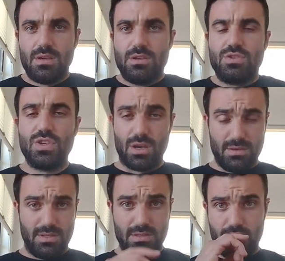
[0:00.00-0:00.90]
So,
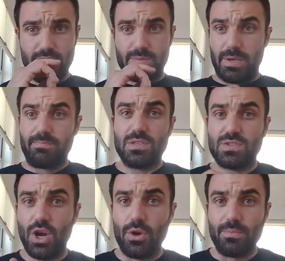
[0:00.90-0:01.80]
excuse me.
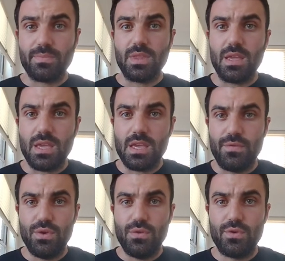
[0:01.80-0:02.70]
So
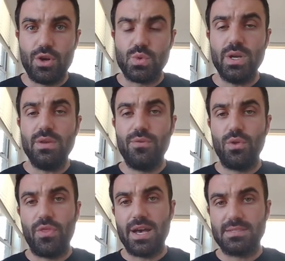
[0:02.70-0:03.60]
if you've got
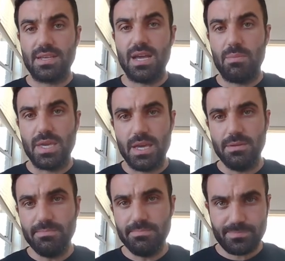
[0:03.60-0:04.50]
$24,000 coming
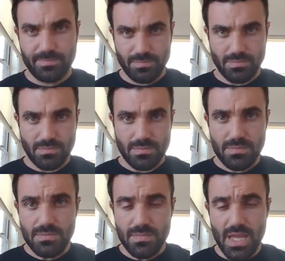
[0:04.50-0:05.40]
in,
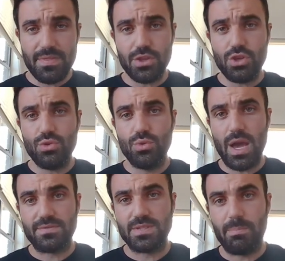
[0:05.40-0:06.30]
and then you
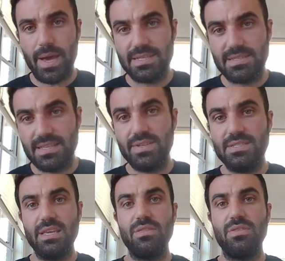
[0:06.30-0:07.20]
have to pay
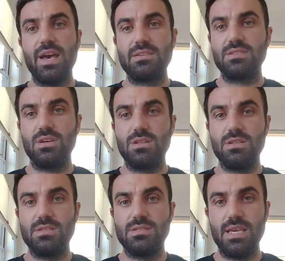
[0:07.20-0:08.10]

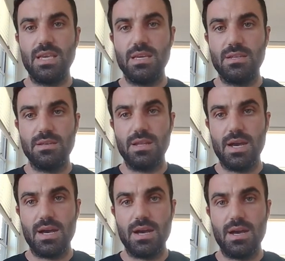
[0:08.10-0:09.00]
$17,000 in
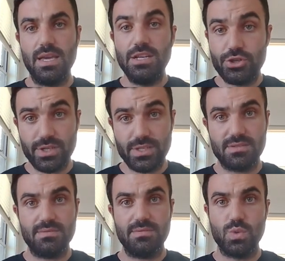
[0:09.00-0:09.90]

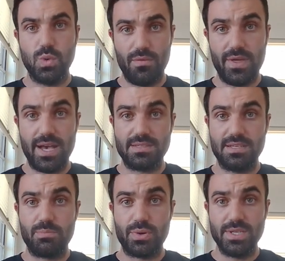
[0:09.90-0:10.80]
interest, $12,000
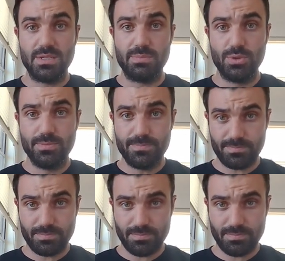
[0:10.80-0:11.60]
in principal,